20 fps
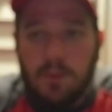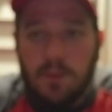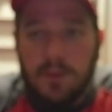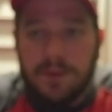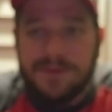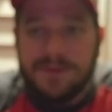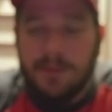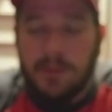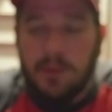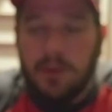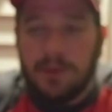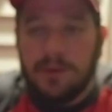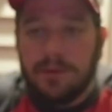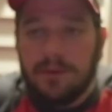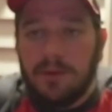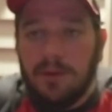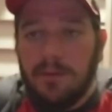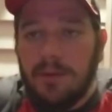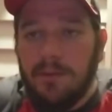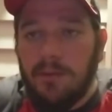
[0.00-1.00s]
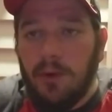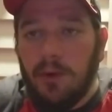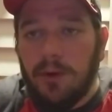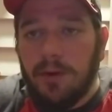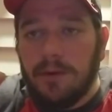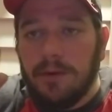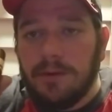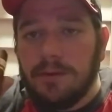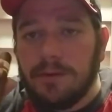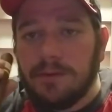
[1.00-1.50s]
Want to smoke it a little bit
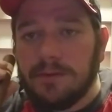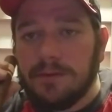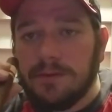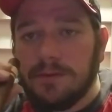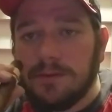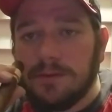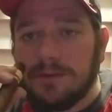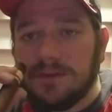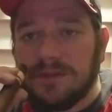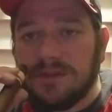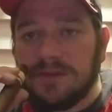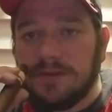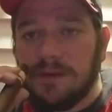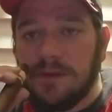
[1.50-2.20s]
more to